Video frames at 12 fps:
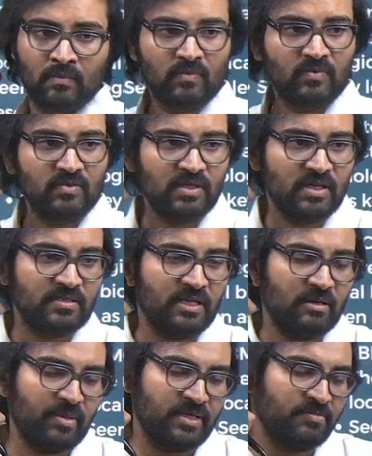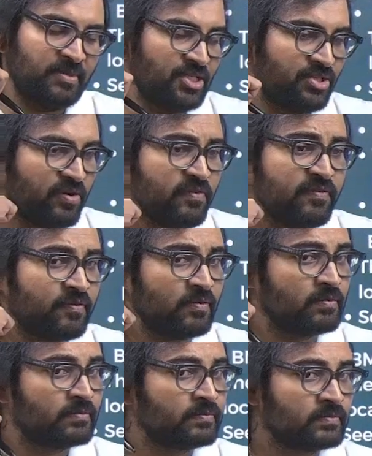CSAT plus Ministry of
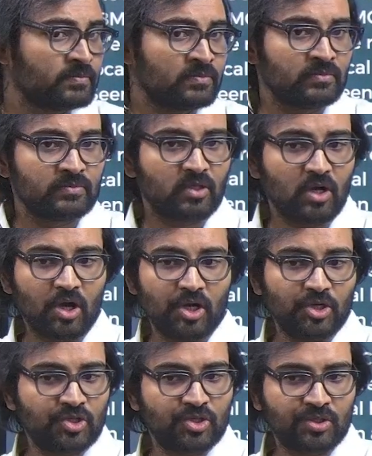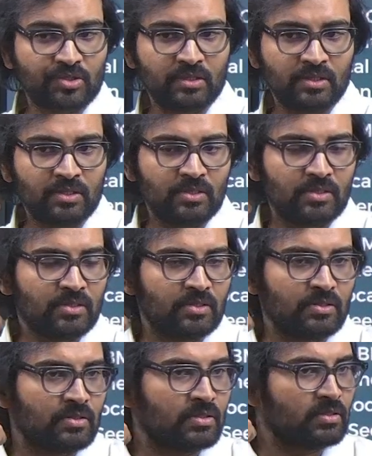Ayush.
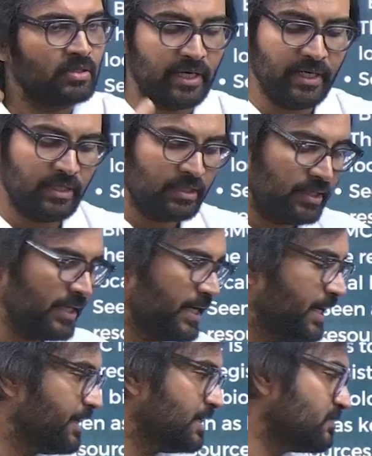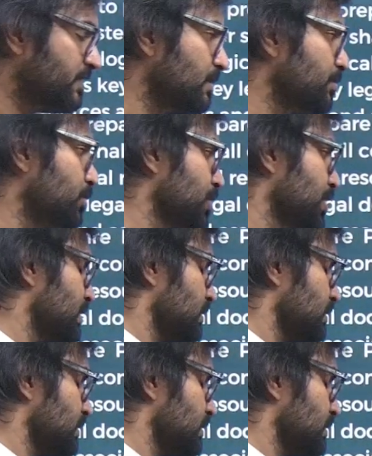Right? TKDL is very important.